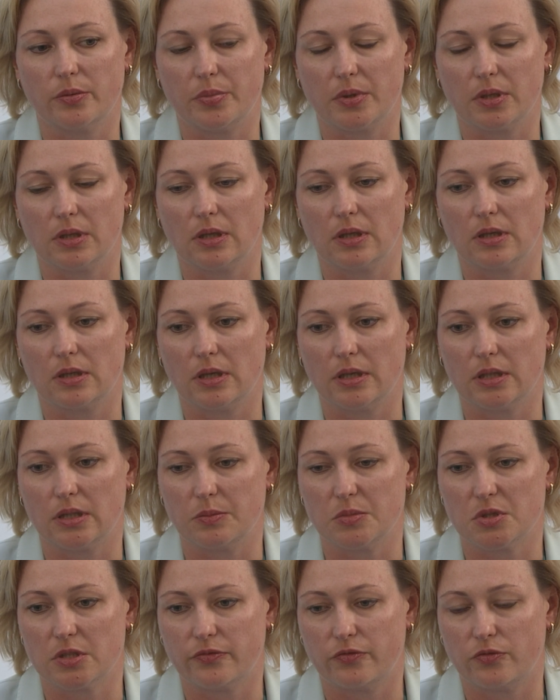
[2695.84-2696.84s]
one might
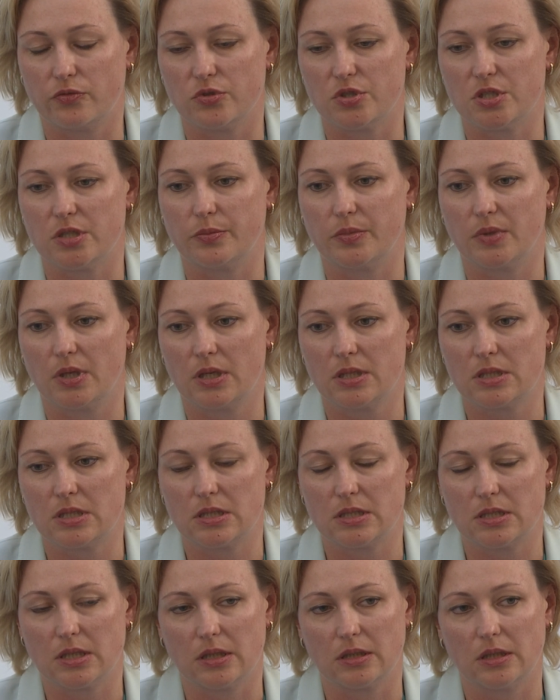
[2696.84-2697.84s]
find it
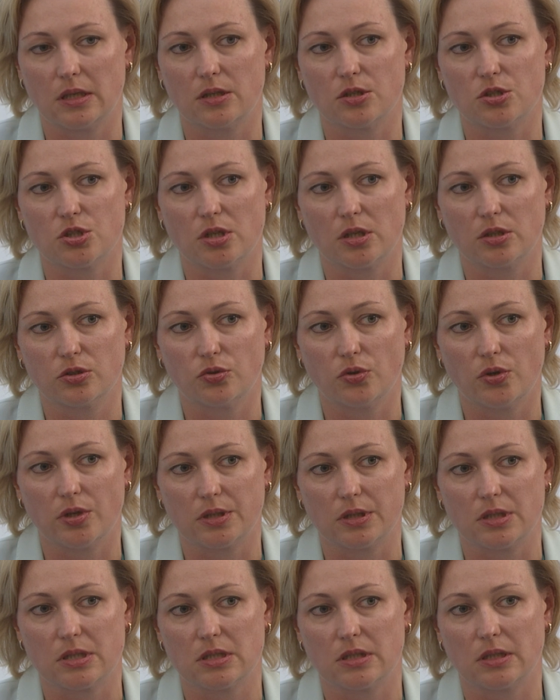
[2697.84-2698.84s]
reasonable to
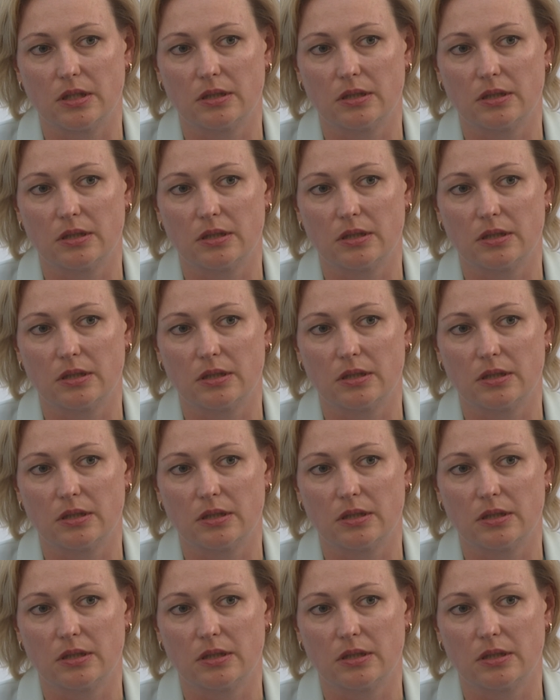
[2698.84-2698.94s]
use